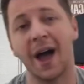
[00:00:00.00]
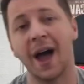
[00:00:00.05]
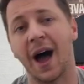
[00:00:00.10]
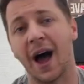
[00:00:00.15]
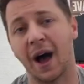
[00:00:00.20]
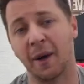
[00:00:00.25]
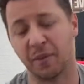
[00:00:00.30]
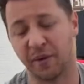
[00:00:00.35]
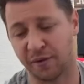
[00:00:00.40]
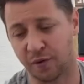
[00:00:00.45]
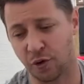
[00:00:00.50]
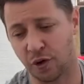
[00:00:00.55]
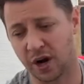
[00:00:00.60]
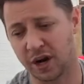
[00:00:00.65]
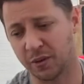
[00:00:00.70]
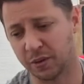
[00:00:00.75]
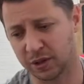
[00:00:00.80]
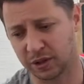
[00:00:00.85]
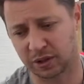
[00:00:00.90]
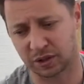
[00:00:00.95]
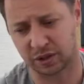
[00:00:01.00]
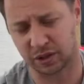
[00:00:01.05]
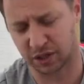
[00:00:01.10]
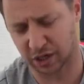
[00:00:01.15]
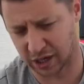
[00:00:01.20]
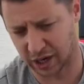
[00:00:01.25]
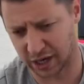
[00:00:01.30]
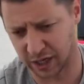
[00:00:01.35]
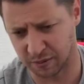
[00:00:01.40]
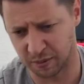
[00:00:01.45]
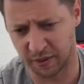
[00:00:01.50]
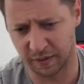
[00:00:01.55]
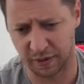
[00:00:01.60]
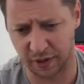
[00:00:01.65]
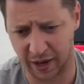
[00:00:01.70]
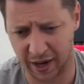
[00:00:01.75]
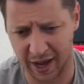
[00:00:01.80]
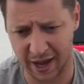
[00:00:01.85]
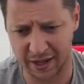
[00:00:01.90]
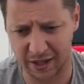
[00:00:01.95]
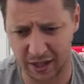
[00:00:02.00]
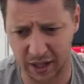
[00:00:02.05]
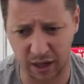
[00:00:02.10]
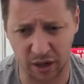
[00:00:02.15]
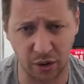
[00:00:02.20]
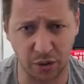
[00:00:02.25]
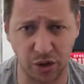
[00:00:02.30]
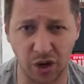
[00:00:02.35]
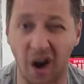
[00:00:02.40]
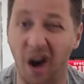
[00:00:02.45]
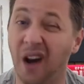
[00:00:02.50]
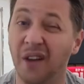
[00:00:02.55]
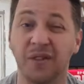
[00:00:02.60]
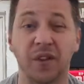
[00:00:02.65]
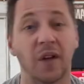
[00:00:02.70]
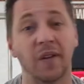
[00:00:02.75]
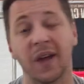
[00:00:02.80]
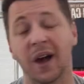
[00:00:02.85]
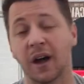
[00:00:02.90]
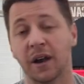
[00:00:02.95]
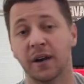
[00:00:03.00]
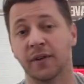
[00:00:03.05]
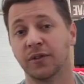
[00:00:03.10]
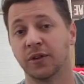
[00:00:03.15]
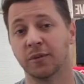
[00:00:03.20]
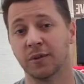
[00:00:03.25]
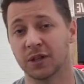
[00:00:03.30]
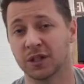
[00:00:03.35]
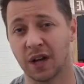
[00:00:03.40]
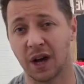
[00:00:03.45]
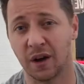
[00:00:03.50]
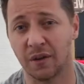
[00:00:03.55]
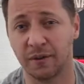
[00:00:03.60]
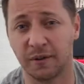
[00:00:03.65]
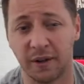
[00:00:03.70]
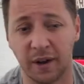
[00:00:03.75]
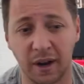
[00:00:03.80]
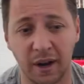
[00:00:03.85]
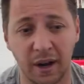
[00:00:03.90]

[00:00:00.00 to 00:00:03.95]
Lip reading: And before anyone slates me for the last enclosure, I've done that enough to myself.